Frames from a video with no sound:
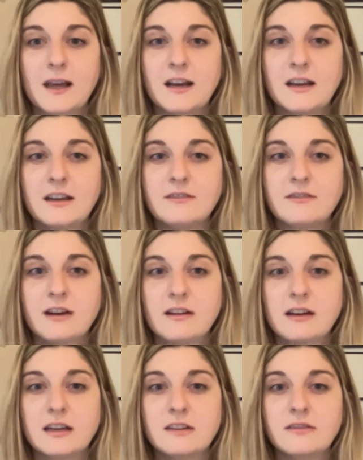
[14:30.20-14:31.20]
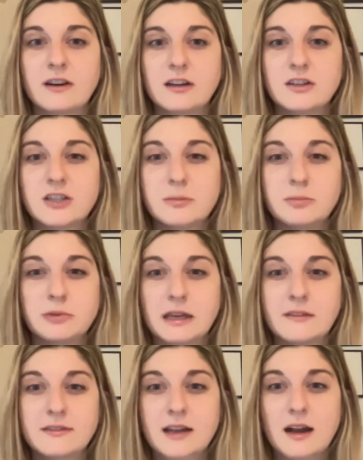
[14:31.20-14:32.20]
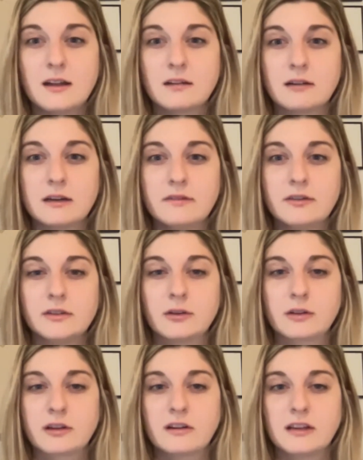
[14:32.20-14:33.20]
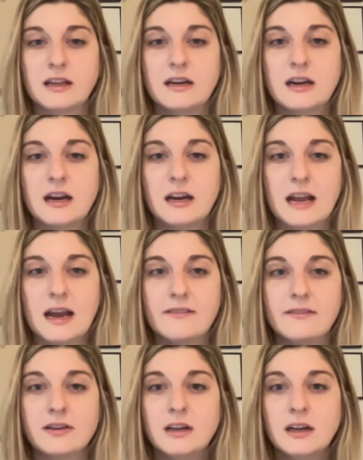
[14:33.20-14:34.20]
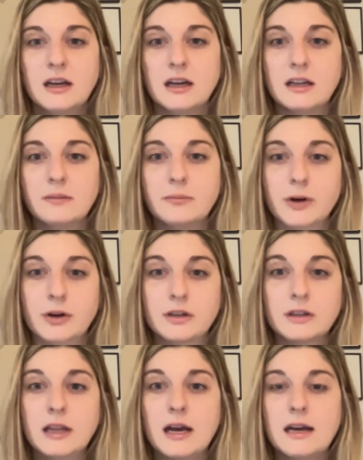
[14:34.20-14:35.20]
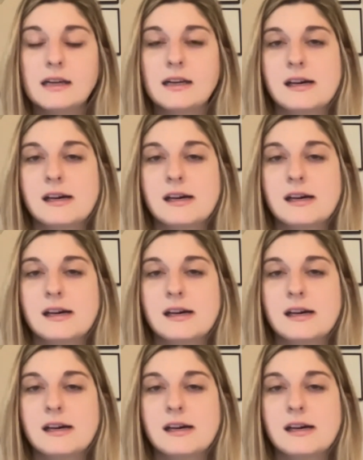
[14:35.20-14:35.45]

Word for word: uh, a very very cheap lifestyle in Greenville, North Carolina, and not have uh, burn a lot.